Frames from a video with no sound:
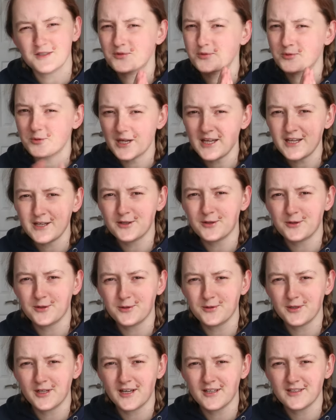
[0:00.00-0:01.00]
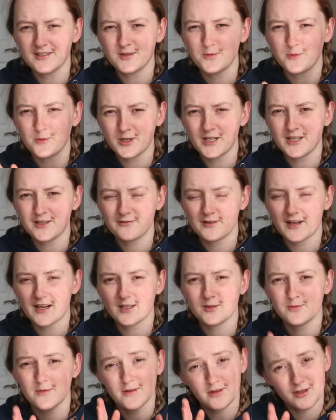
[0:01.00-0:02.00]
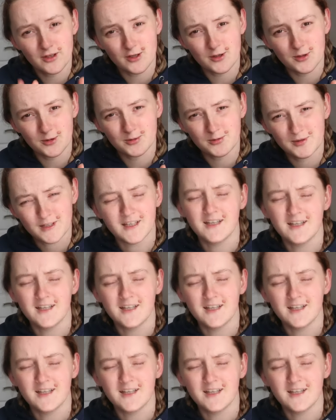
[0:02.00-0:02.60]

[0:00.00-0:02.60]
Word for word: that we can all learn some weird facts with you.